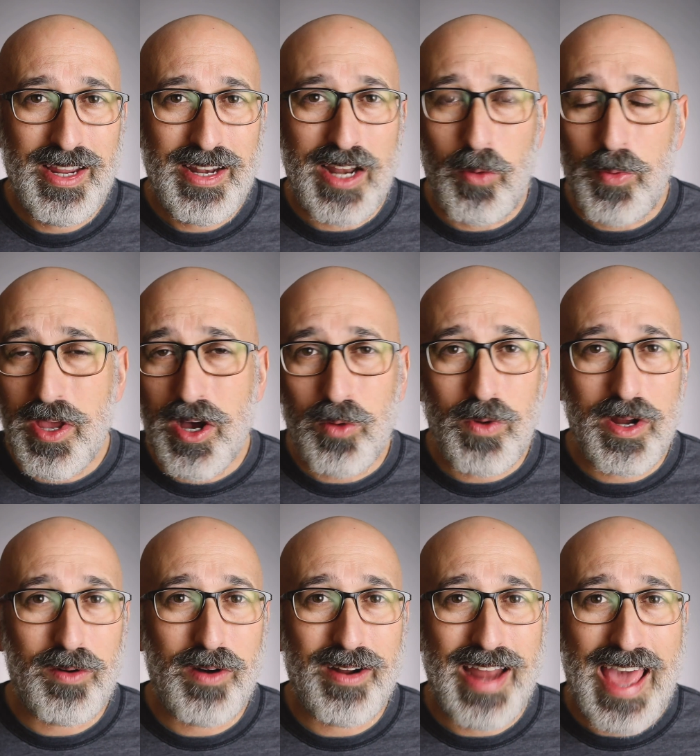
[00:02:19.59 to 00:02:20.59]
Now, we all run
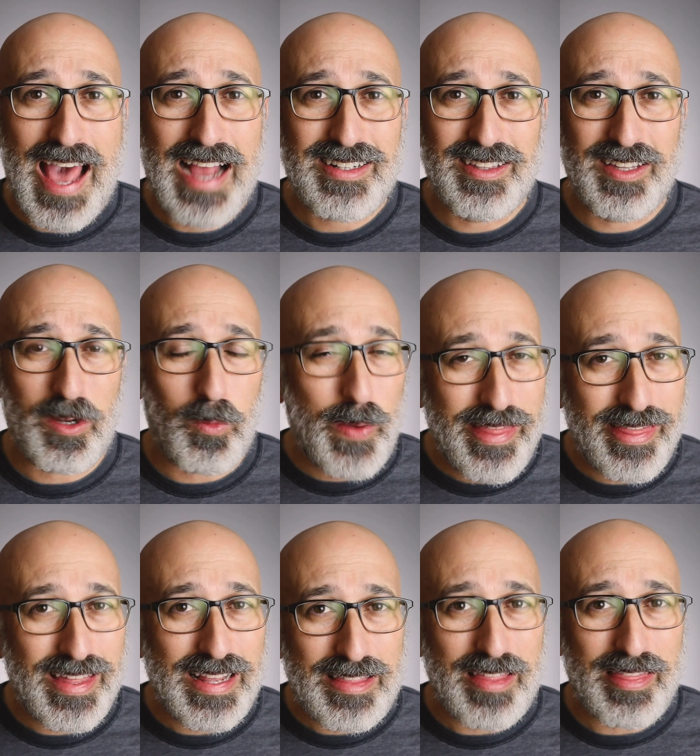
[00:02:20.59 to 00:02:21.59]
around acting like we
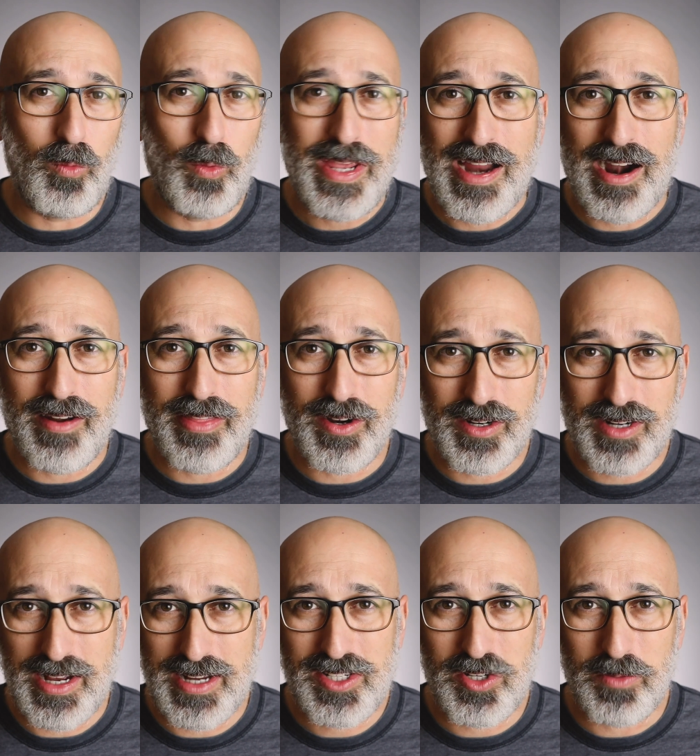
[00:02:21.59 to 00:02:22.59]
think that we are their
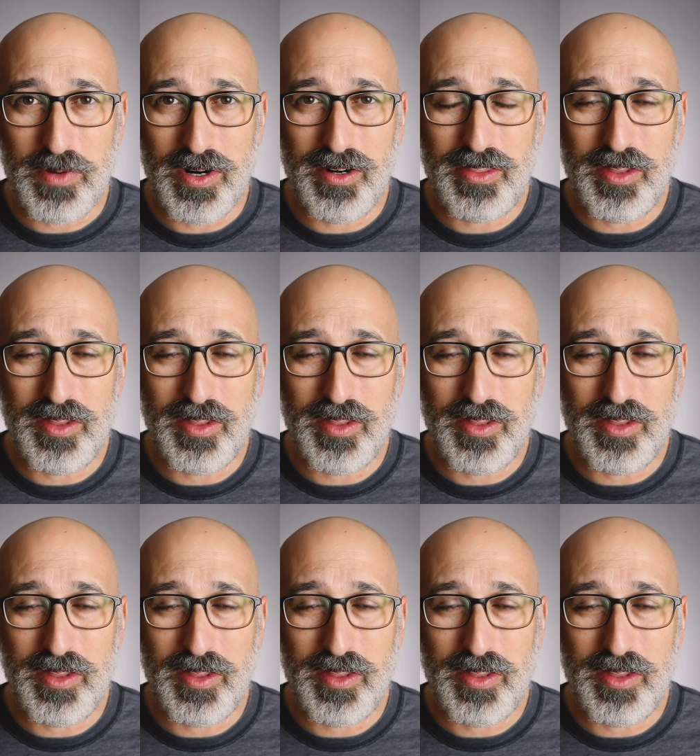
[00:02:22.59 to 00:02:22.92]
customer.